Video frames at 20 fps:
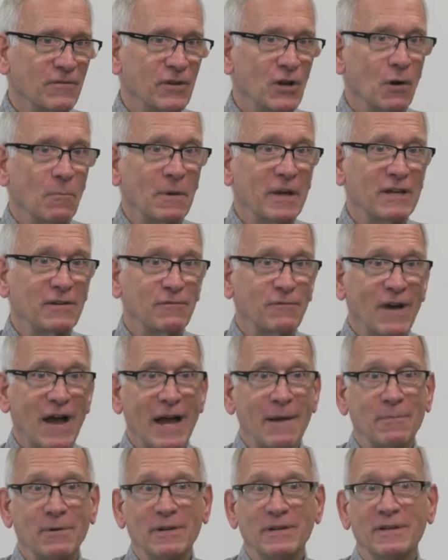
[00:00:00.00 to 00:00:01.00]
If you don't make your
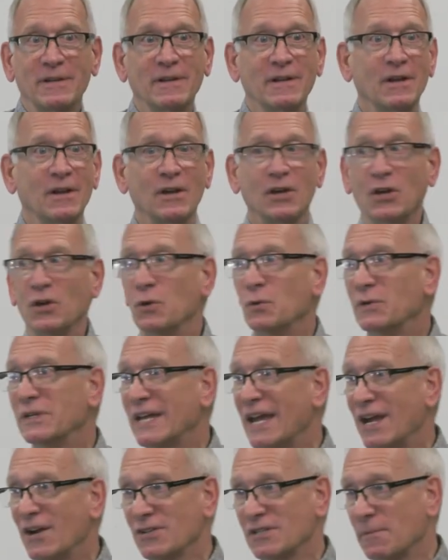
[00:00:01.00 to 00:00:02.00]
fibrin, who
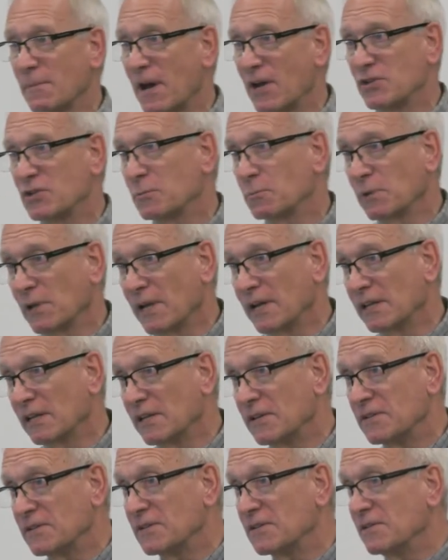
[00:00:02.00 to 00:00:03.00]
cares about your
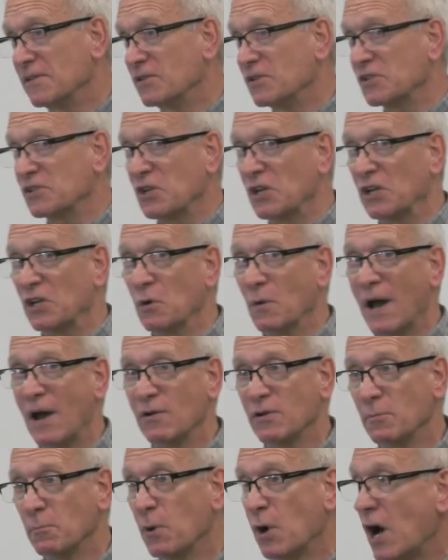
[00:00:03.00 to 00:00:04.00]
platelets? They're just going to go
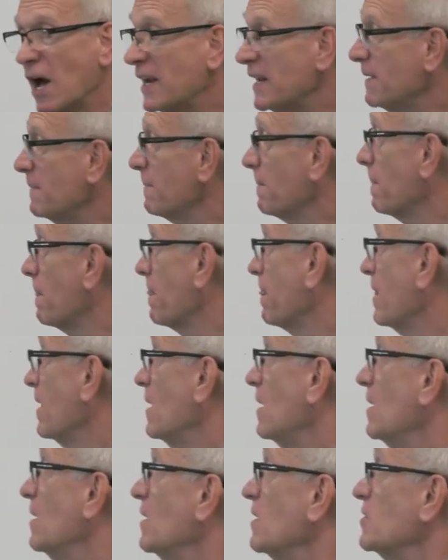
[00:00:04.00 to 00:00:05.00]
out your body.
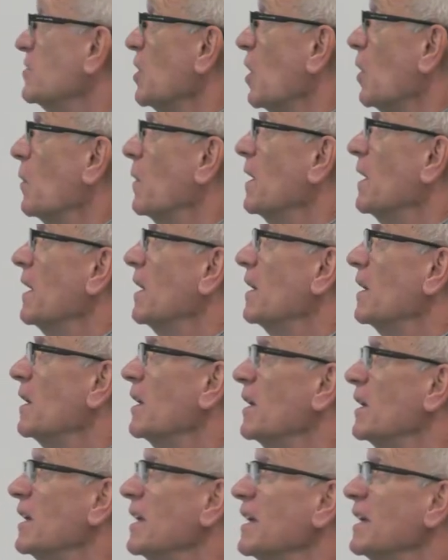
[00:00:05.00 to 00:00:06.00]
So,
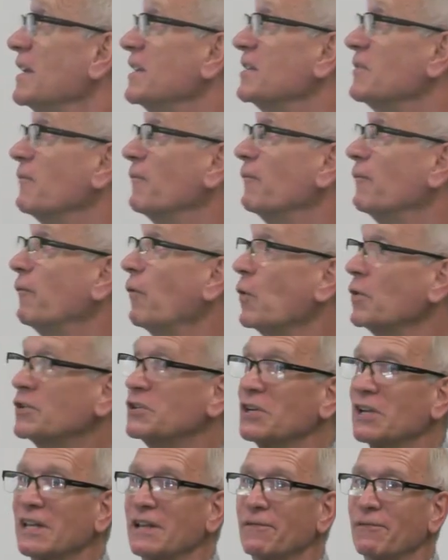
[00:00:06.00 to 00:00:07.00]

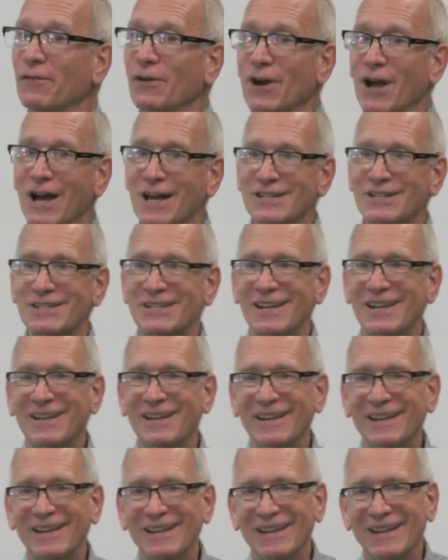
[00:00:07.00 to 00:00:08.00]
fortunately for us,
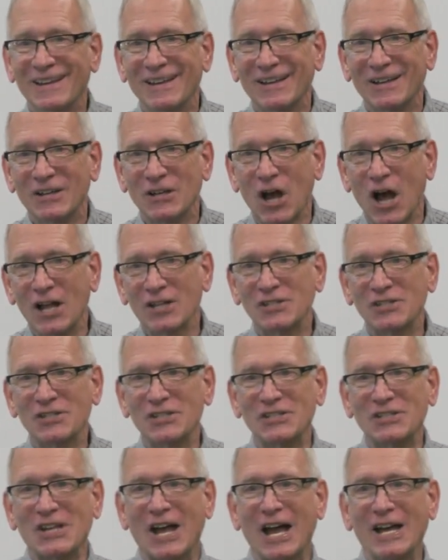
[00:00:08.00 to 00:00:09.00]
God's
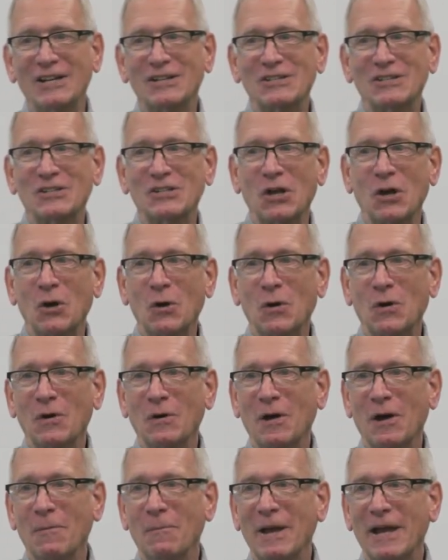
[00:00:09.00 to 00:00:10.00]
design is so
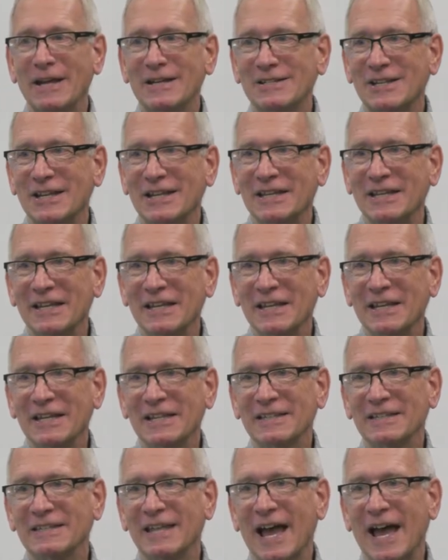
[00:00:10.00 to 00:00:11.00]
amazing
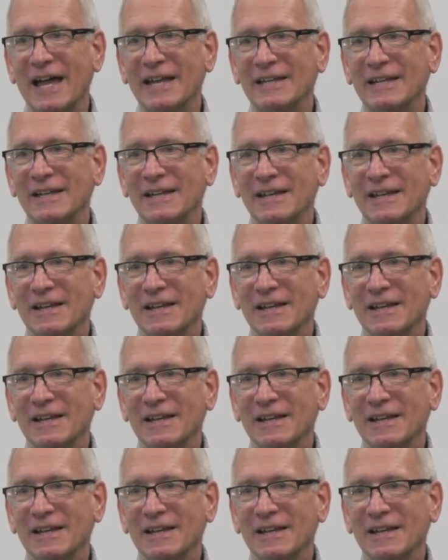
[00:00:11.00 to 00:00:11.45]
that